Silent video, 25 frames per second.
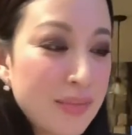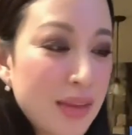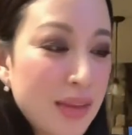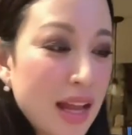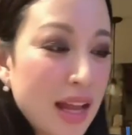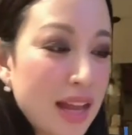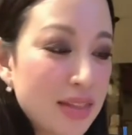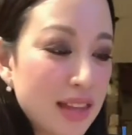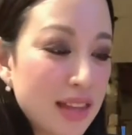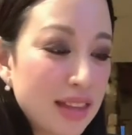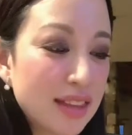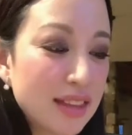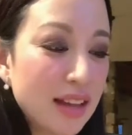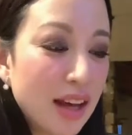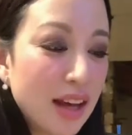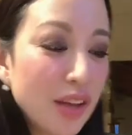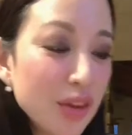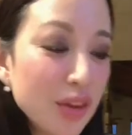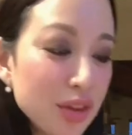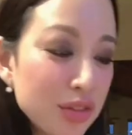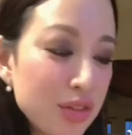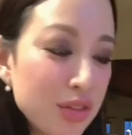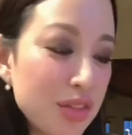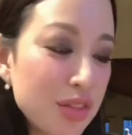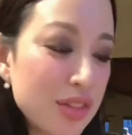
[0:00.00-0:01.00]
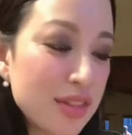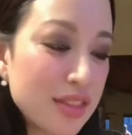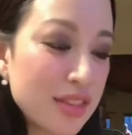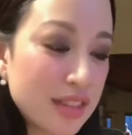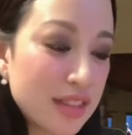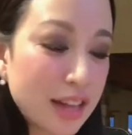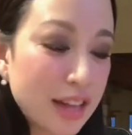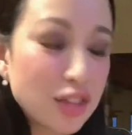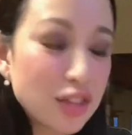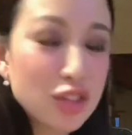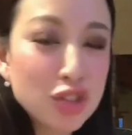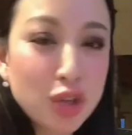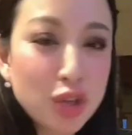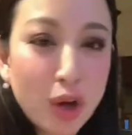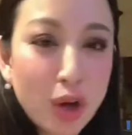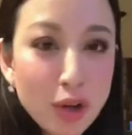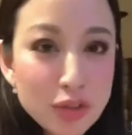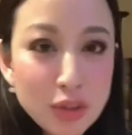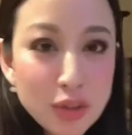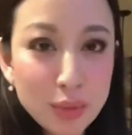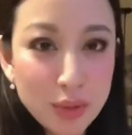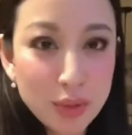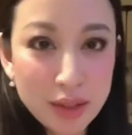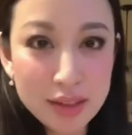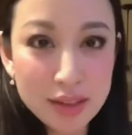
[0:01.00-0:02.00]
And then I just charge
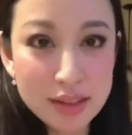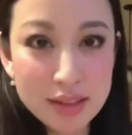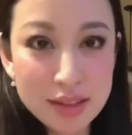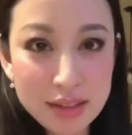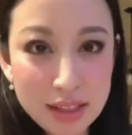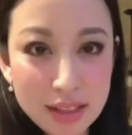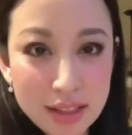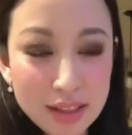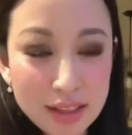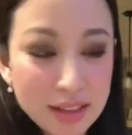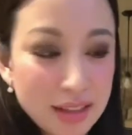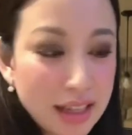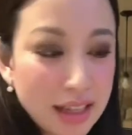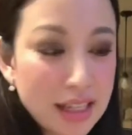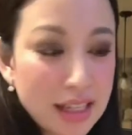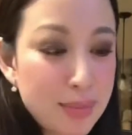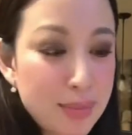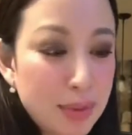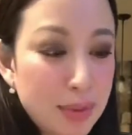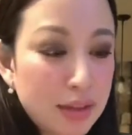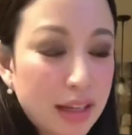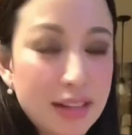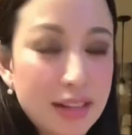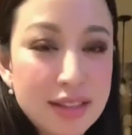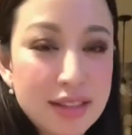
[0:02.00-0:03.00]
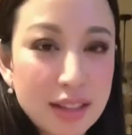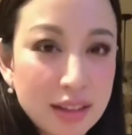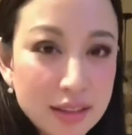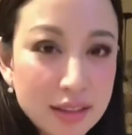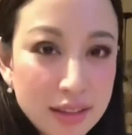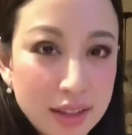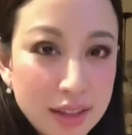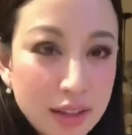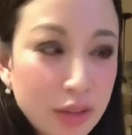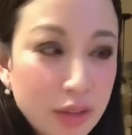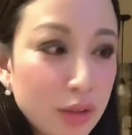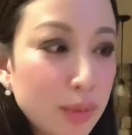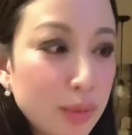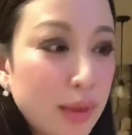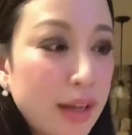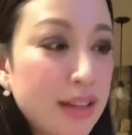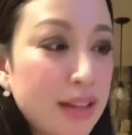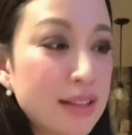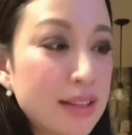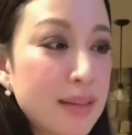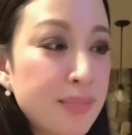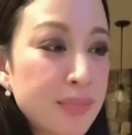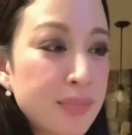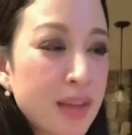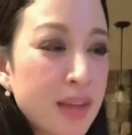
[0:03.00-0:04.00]
it when it's needed and I keep it nice and clean otherwise.